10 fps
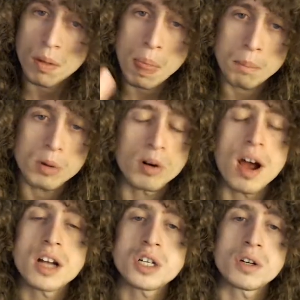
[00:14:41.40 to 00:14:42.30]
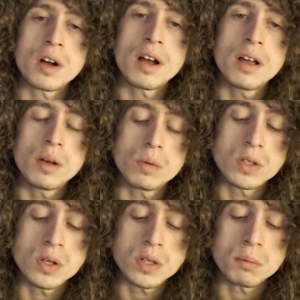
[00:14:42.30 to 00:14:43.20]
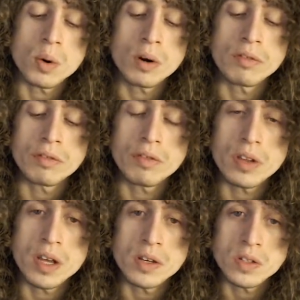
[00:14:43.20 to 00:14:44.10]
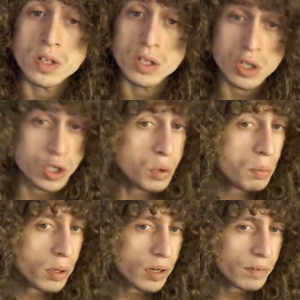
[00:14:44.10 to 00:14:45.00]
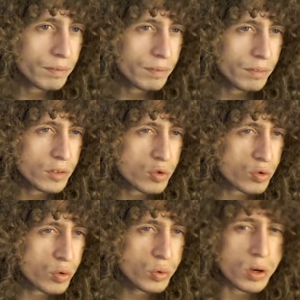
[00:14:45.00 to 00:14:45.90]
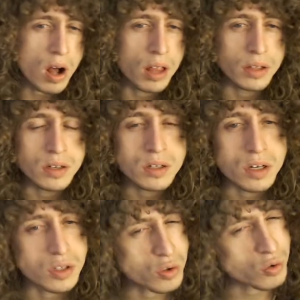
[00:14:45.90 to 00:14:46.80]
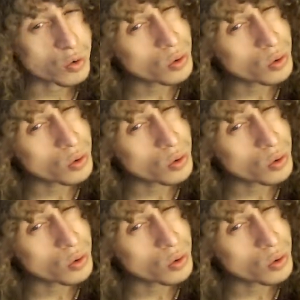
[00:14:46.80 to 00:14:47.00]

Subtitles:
Parashara was using more of his Jupiter, true knowledge, a true